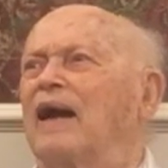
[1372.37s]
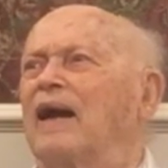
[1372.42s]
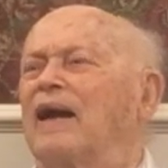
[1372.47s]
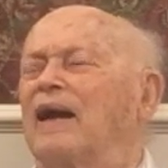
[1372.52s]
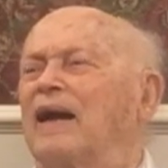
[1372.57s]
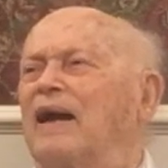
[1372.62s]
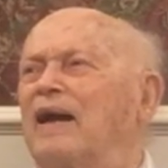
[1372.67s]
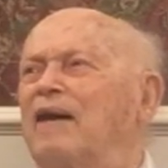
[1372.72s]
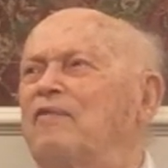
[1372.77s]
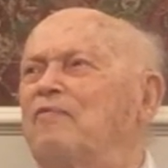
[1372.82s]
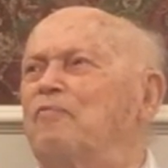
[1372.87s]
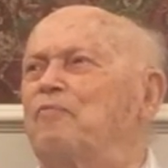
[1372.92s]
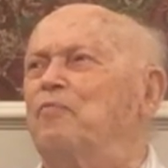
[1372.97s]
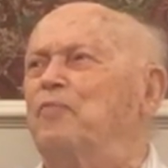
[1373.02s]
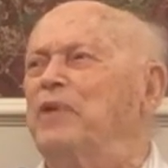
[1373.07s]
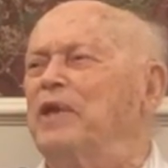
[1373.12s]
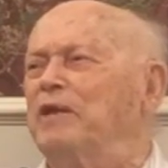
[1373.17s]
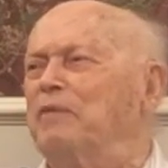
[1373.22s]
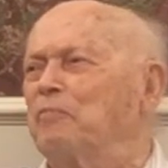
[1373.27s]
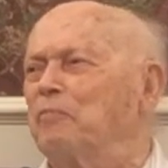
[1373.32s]

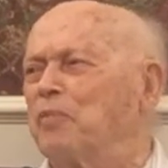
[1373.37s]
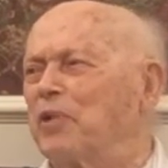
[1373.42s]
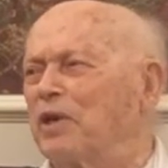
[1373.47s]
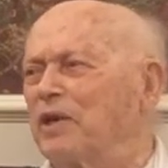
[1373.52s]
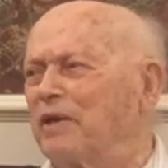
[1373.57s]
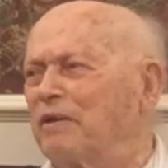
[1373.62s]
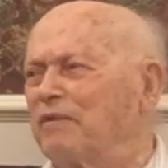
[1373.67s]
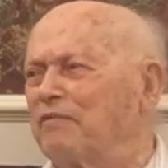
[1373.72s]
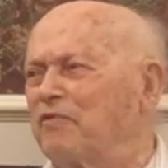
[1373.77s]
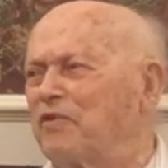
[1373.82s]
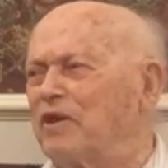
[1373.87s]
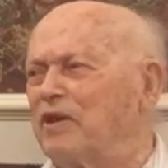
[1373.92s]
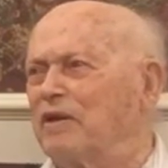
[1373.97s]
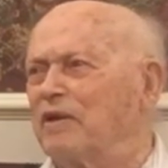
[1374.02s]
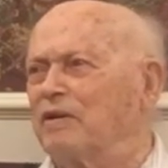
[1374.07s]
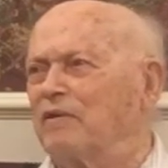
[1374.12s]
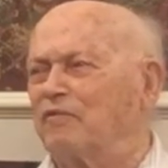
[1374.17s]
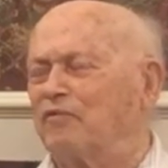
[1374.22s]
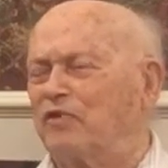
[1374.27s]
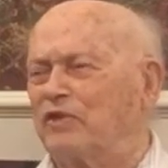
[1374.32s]
I've been part of the
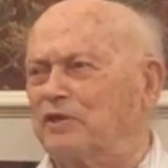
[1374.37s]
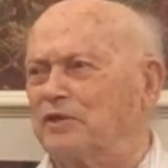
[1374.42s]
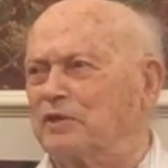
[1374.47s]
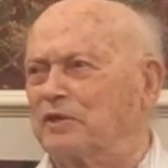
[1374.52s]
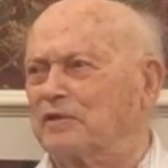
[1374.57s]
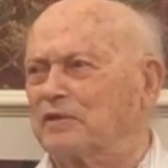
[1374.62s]
inefficiency.